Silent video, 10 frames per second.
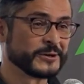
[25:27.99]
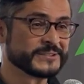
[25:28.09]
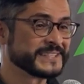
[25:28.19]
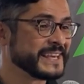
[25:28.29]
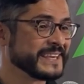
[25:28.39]

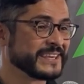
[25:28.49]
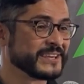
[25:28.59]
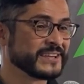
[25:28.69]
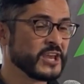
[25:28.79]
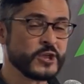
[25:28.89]
I'll take
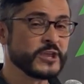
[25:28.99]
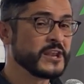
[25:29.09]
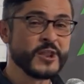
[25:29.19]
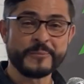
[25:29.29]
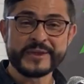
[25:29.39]
it.
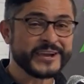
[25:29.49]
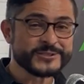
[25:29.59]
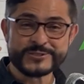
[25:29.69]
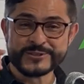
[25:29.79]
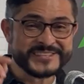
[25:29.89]
Not
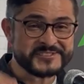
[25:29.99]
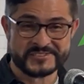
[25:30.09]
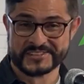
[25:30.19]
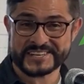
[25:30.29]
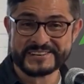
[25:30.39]
because you
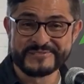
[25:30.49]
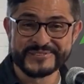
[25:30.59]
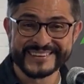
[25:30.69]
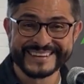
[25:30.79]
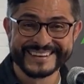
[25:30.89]

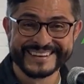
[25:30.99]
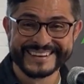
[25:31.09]
deserve,